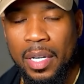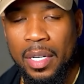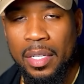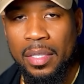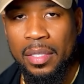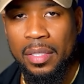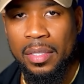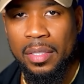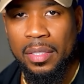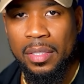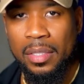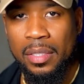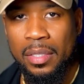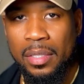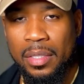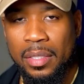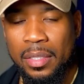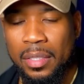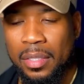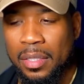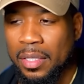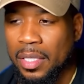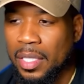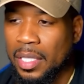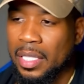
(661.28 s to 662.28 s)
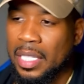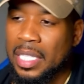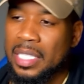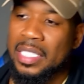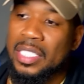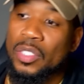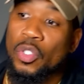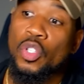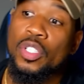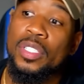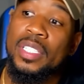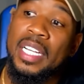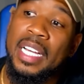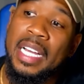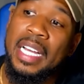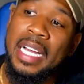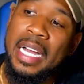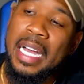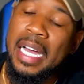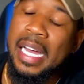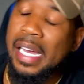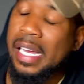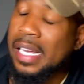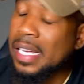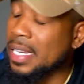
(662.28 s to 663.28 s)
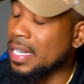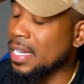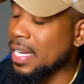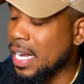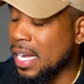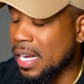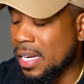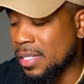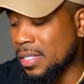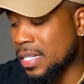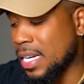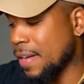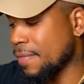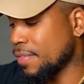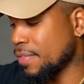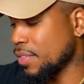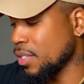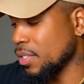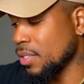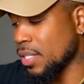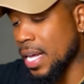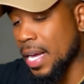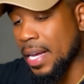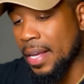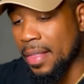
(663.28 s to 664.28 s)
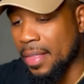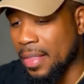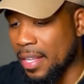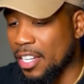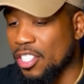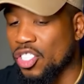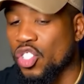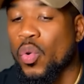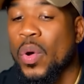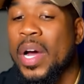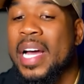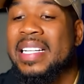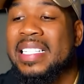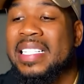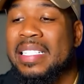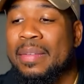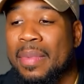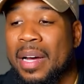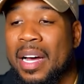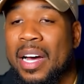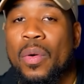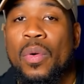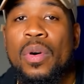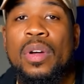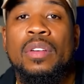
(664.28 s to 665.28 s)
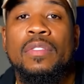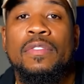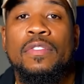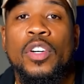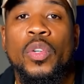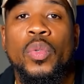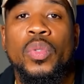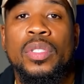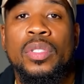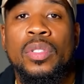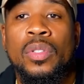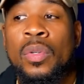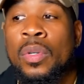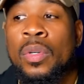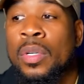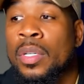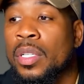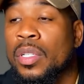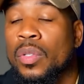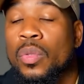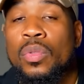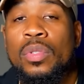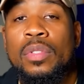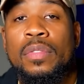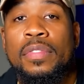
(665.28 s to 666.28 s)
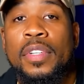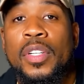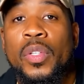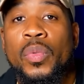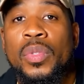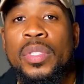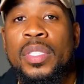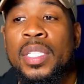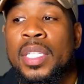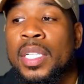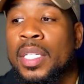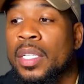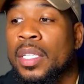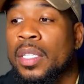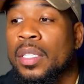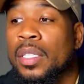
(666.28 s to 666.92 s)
right? Like, that shit would... I'd have to, like, think twice about where the fuck we going and who the fuck we